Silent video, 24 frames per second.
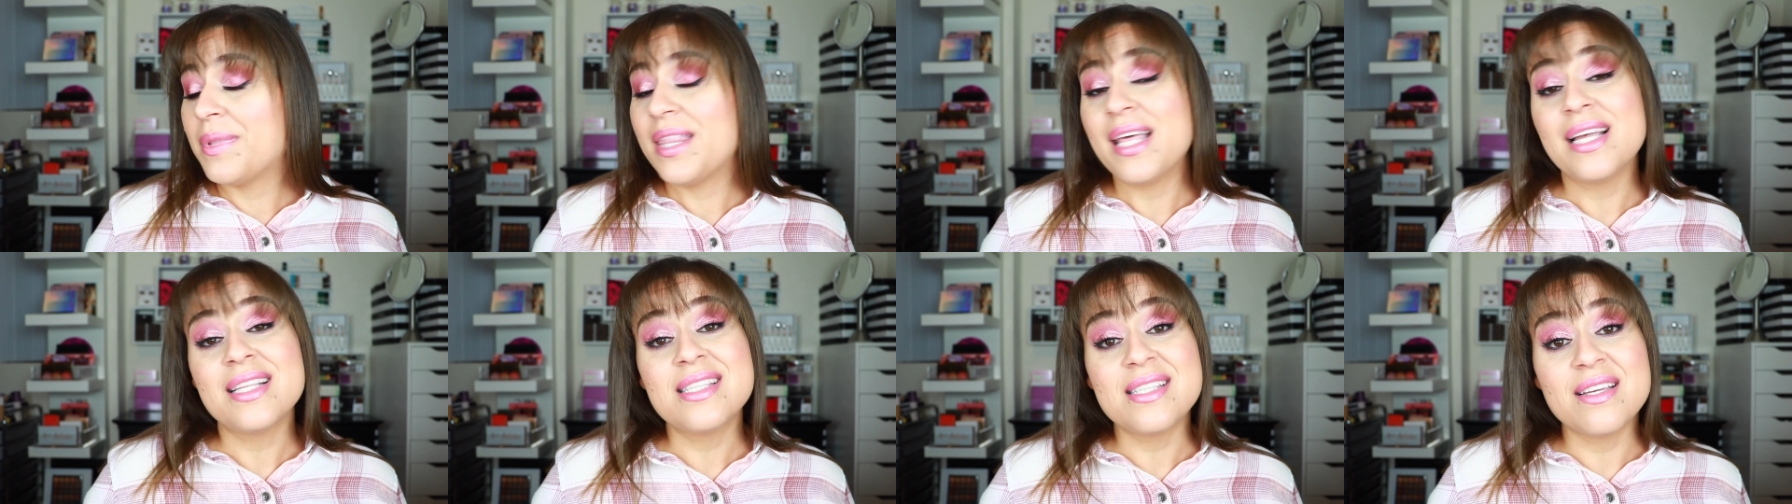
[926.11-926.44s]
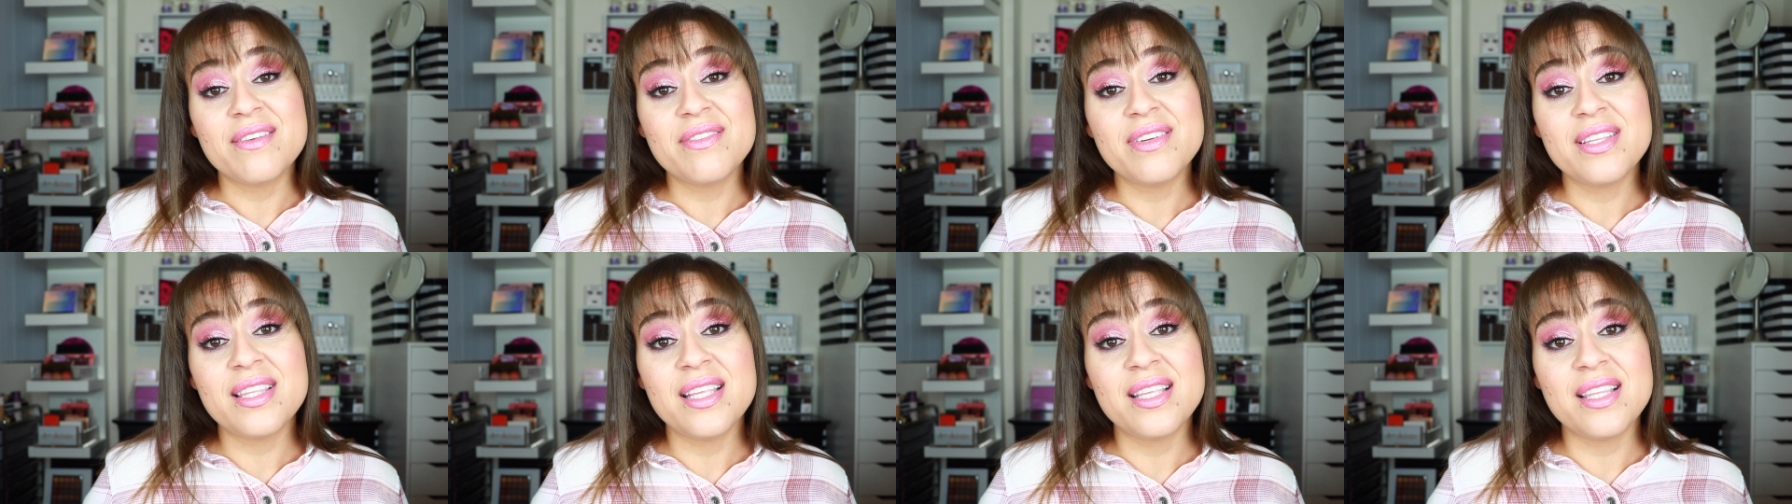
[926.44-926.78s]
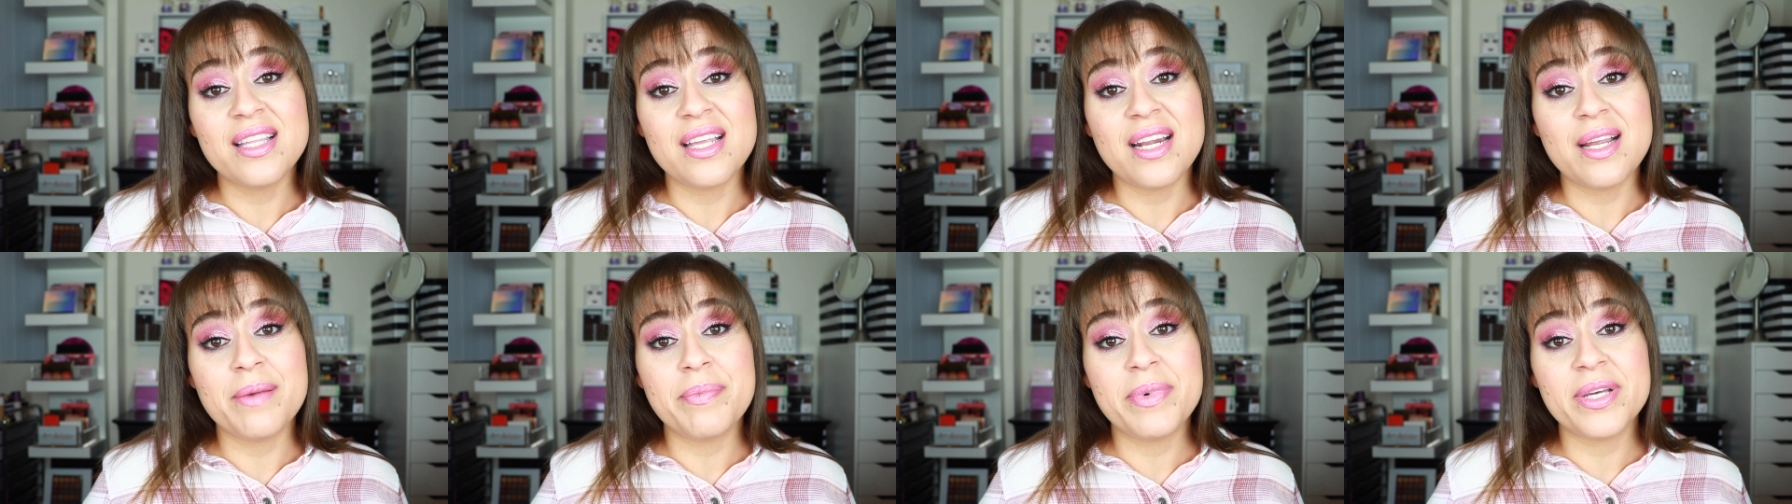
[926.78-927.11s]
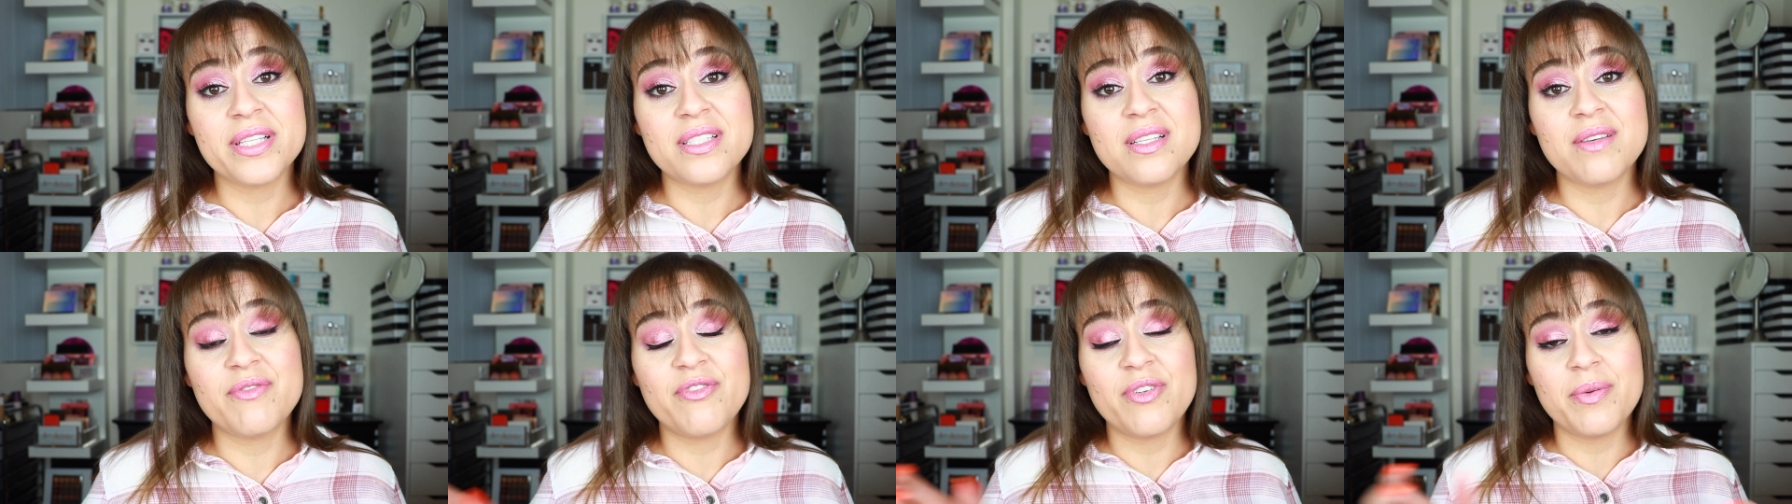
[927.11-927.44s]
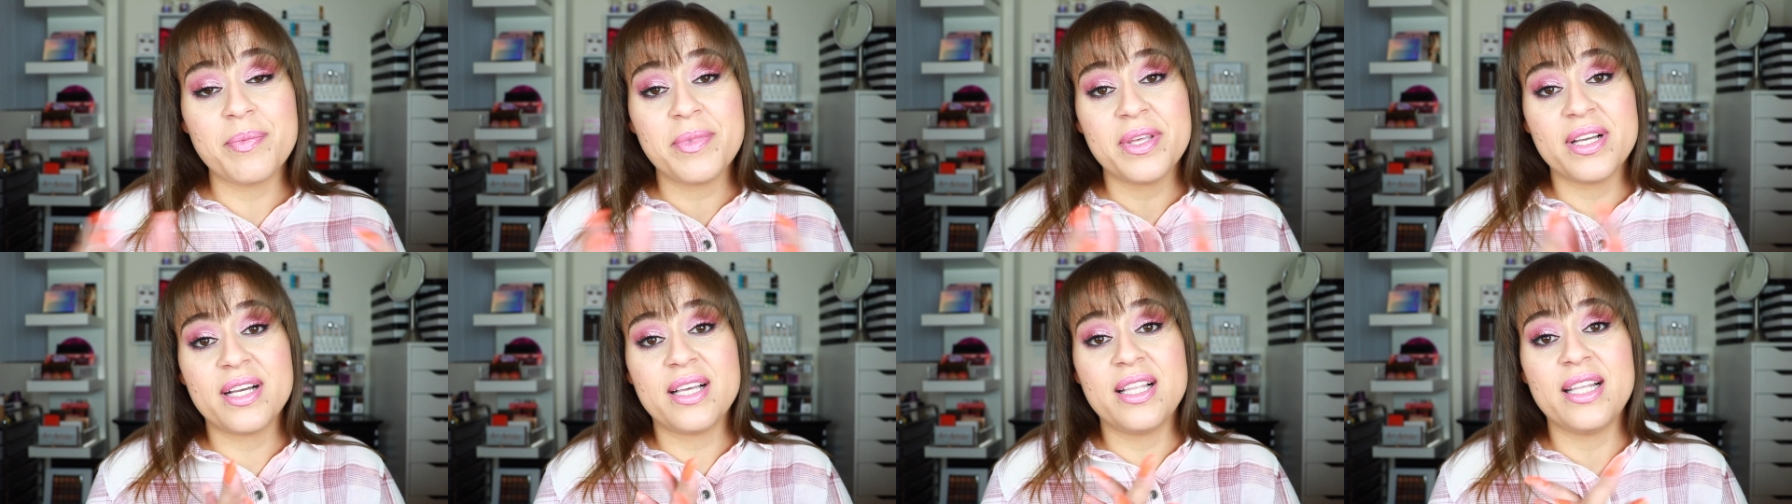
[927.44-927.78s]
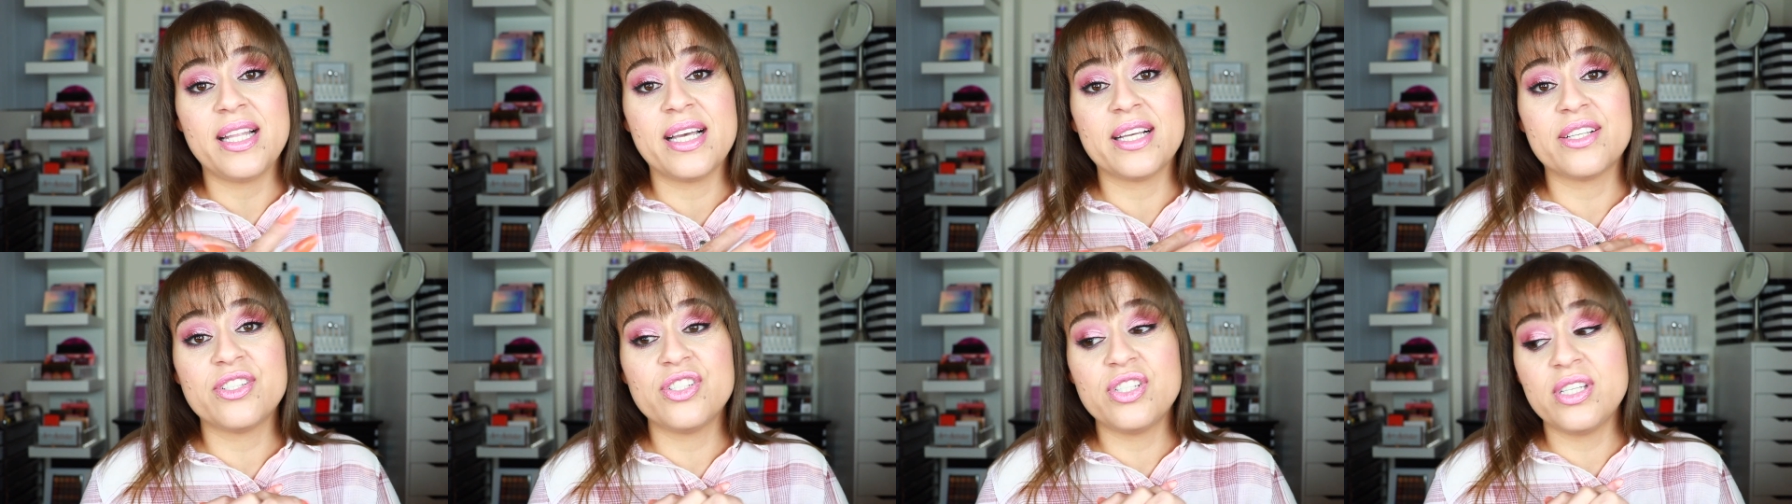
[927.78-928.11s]
That's everything that I picked up from the
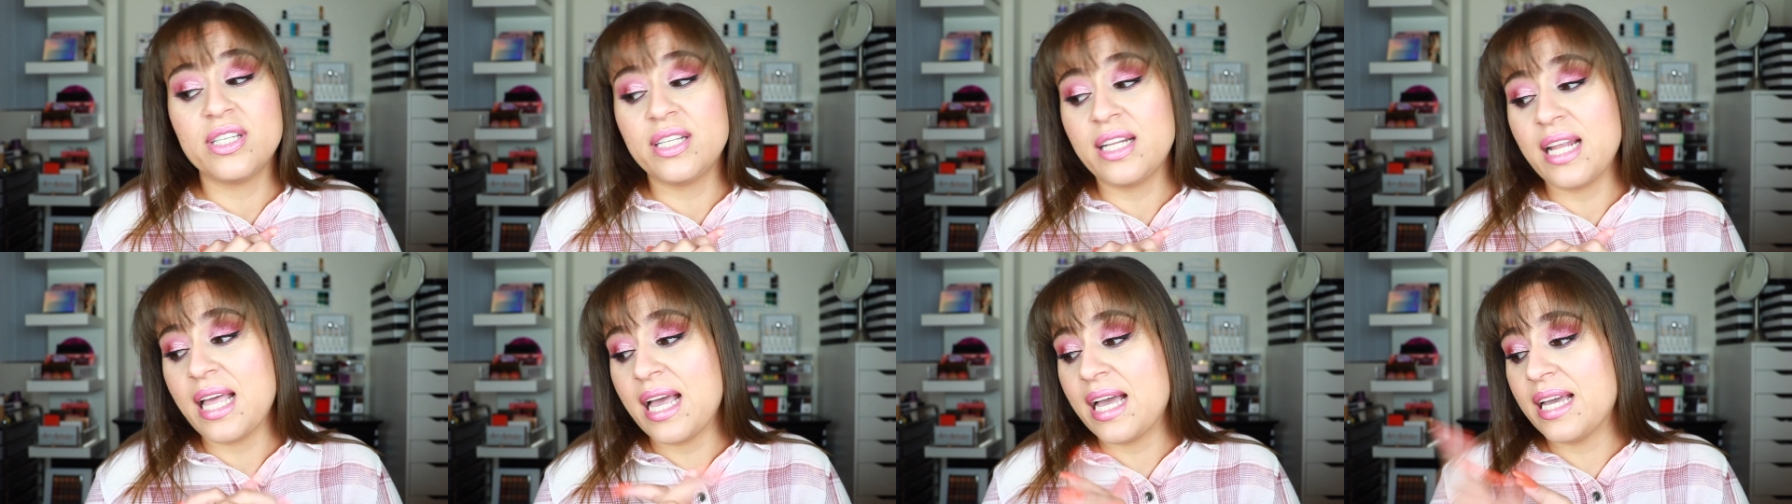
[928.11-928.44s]
collection.